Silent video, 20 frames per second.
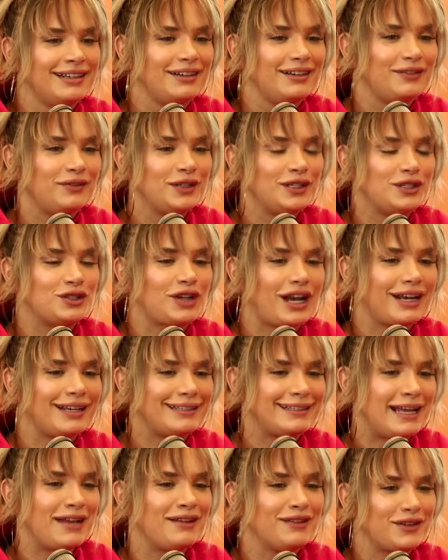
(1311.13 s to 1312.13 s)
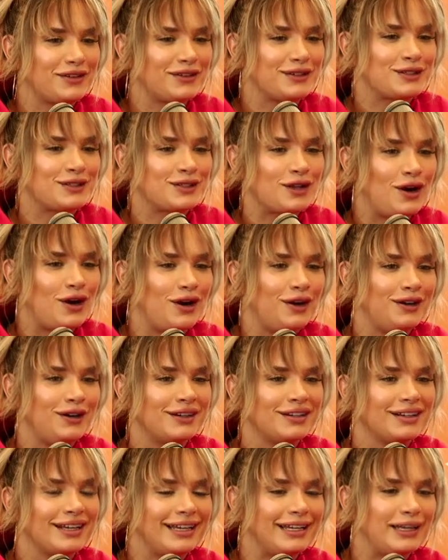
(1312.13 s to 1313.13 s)
when you try to download a
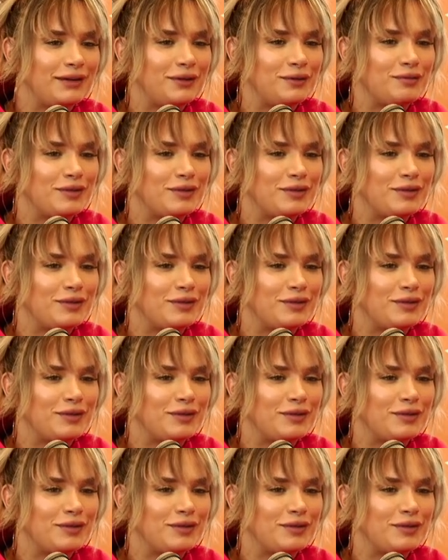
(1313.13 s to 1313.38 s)
song and uh. it would uh.